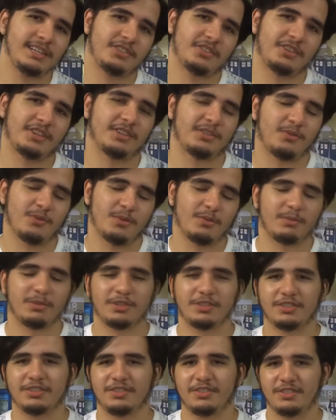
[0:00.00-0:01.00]

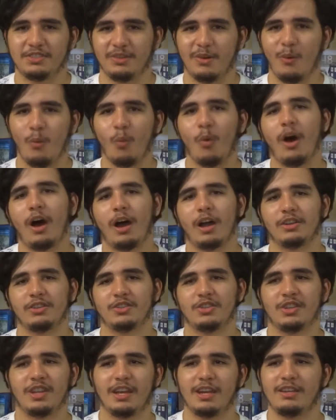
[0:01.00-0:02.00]
transformers watch
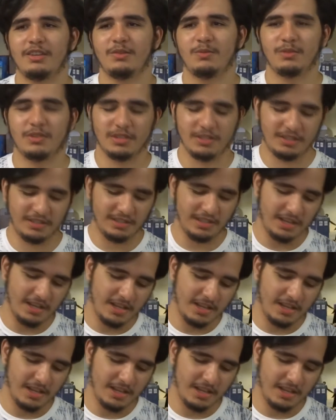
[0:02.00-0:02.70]
that you would just